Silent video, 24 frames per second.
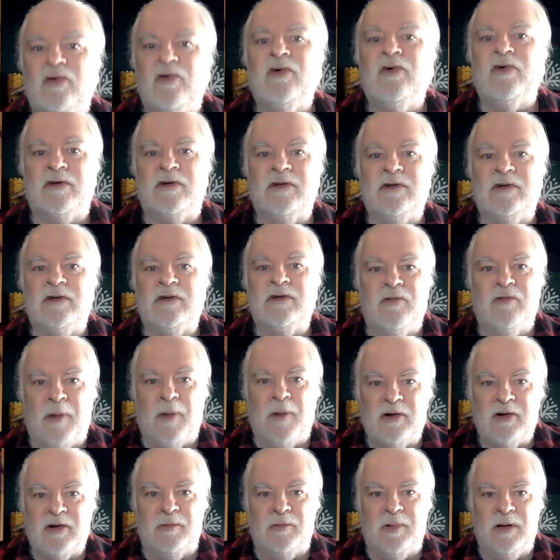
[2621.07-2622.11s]
historically
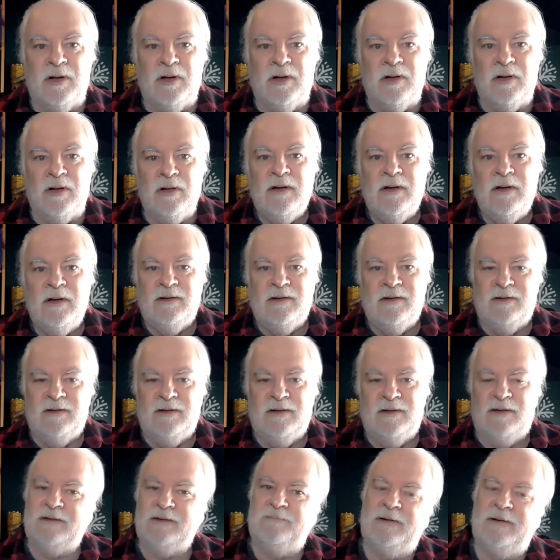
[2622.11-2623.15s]
remarkable.
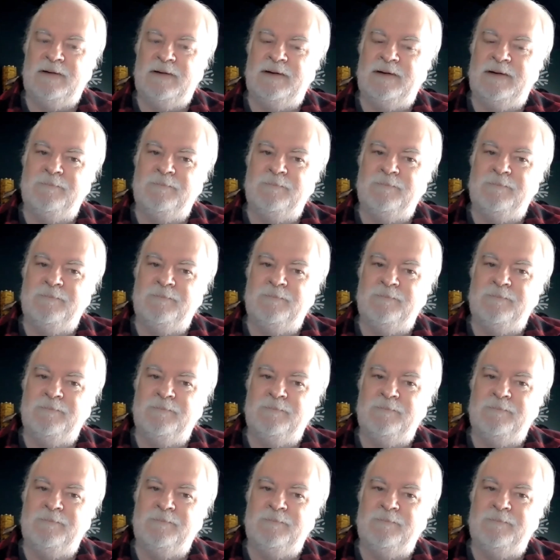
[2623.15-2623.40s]
Like,